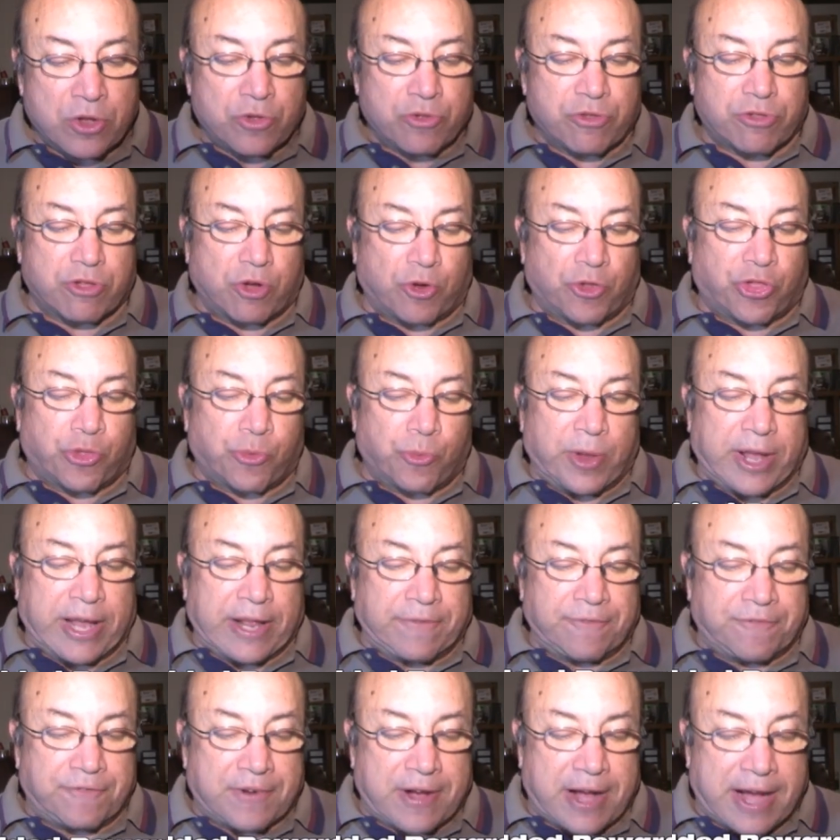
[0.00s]
So 3
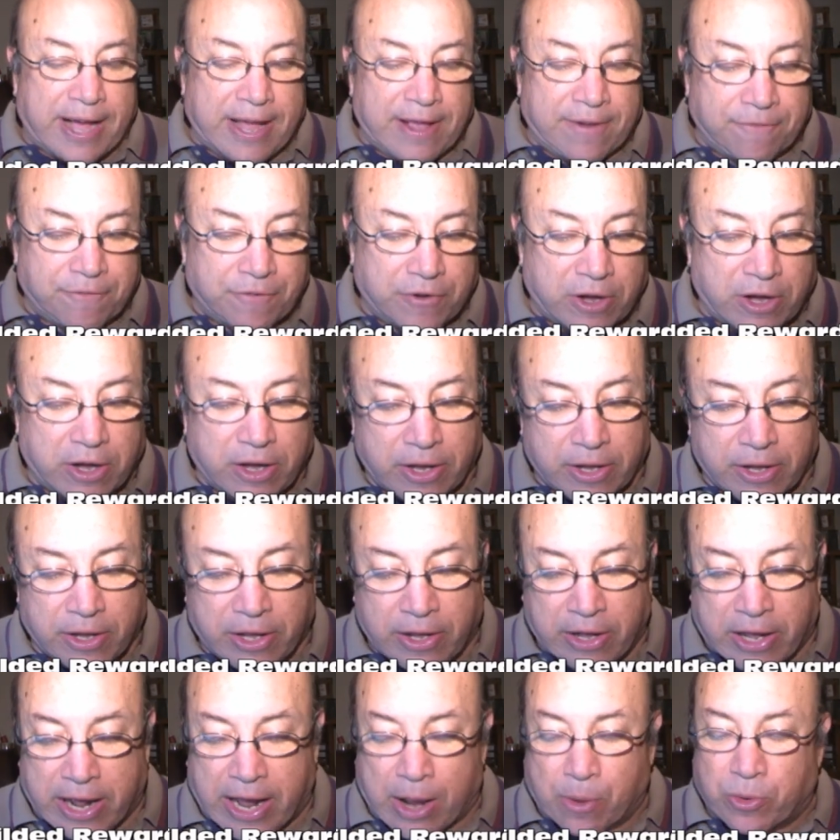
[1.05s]
and 5,
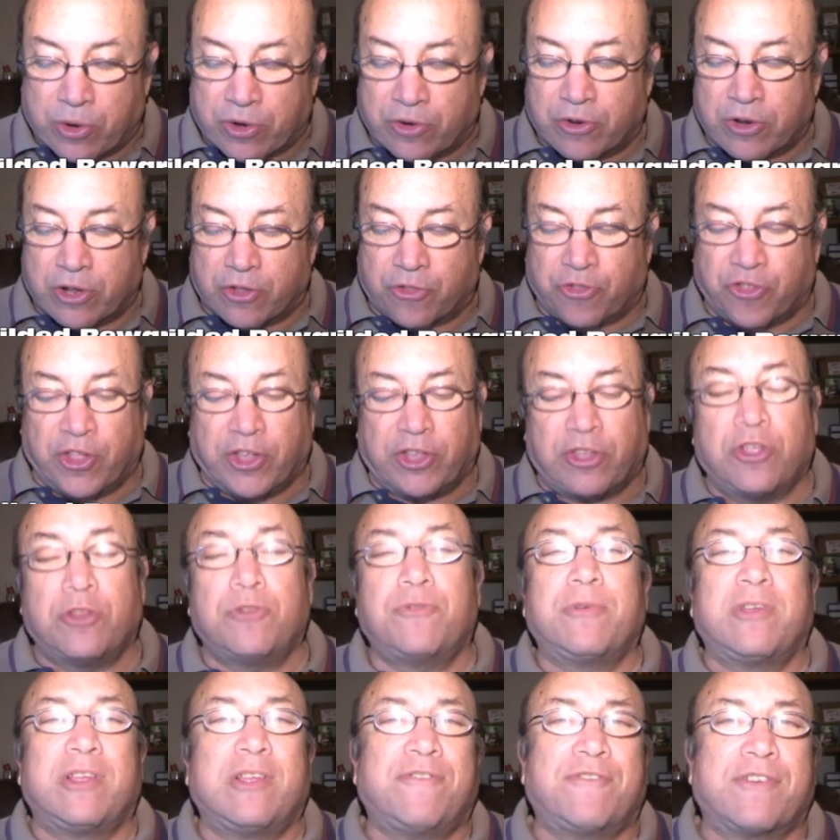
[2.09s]
I would think
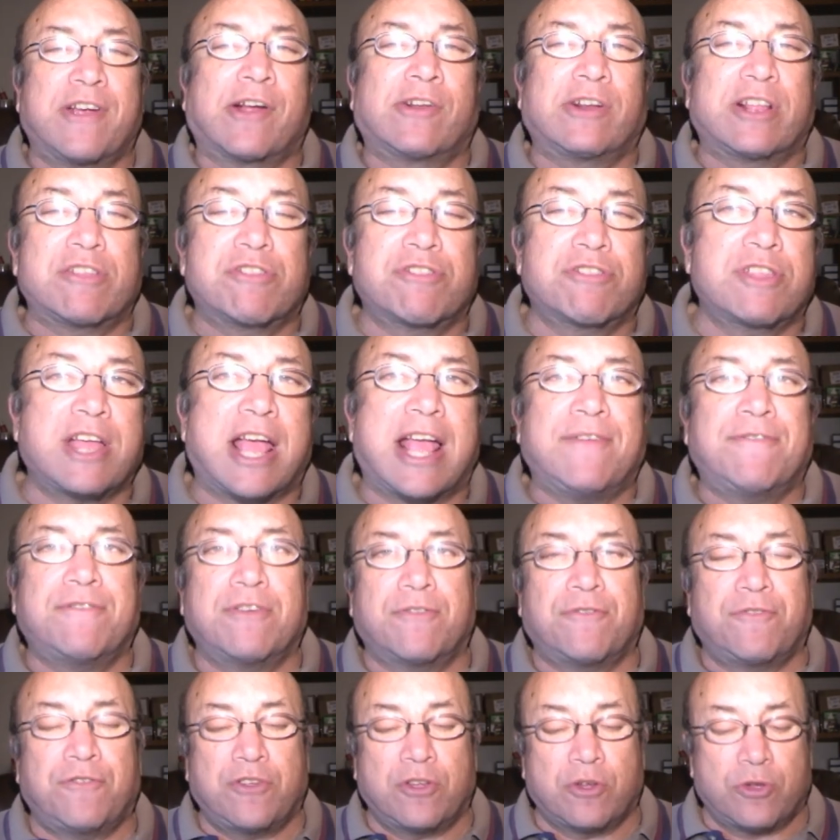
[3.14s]
you'd be fairly safe
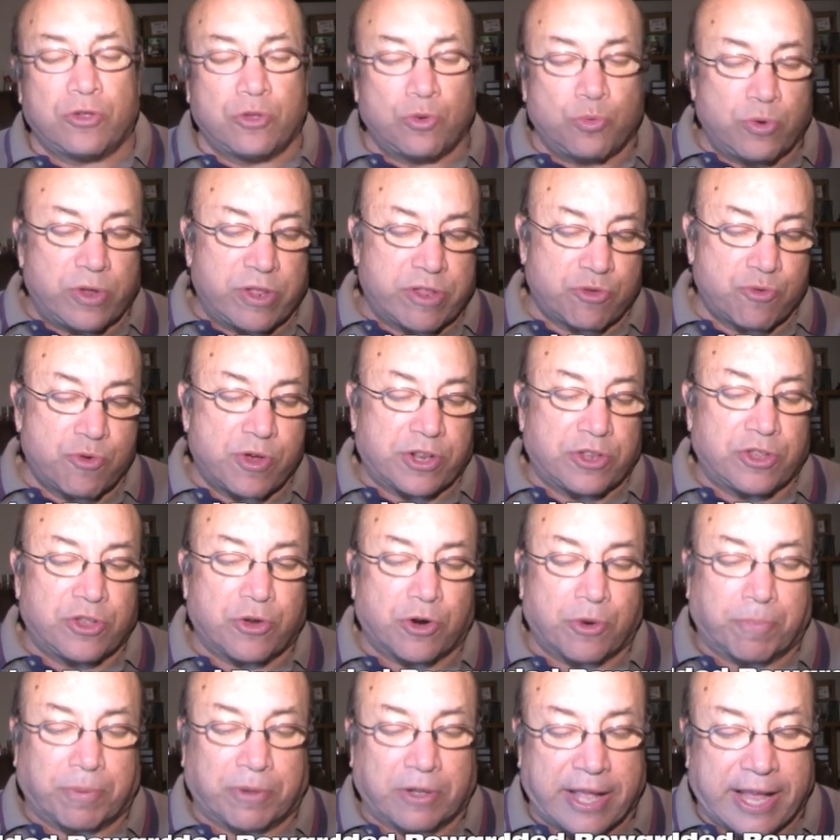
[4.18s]
if you restrict
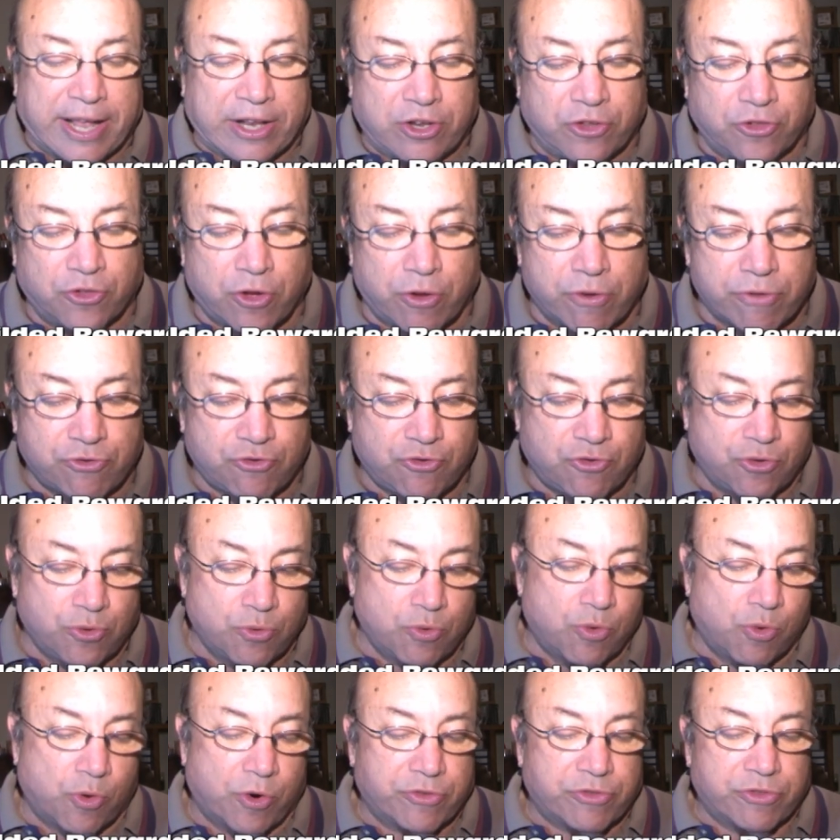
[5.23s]
your play to those
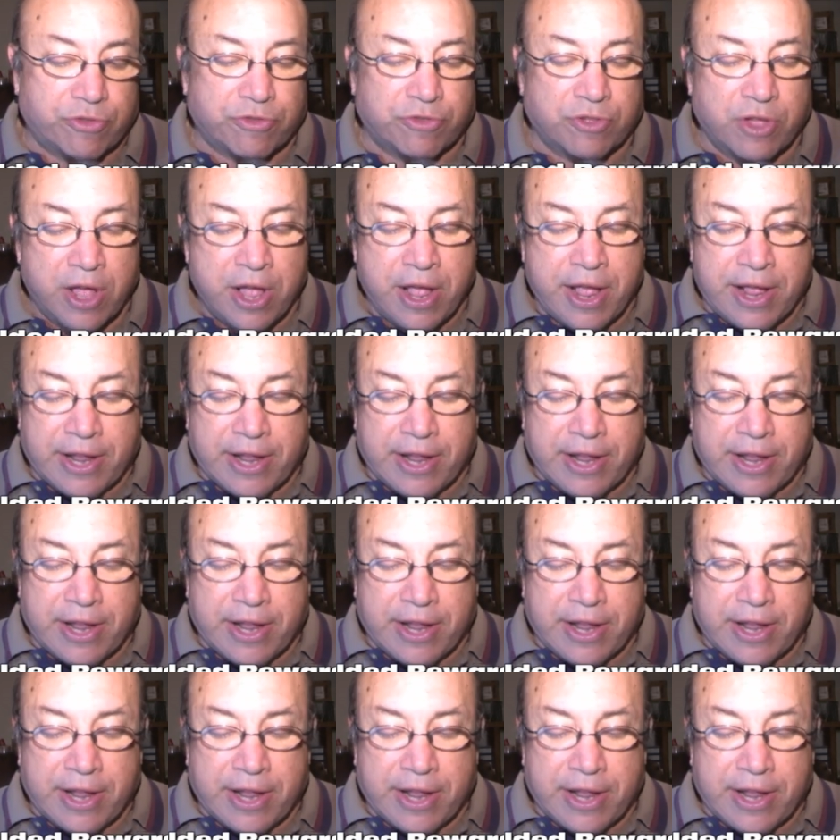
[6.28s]
2 horses.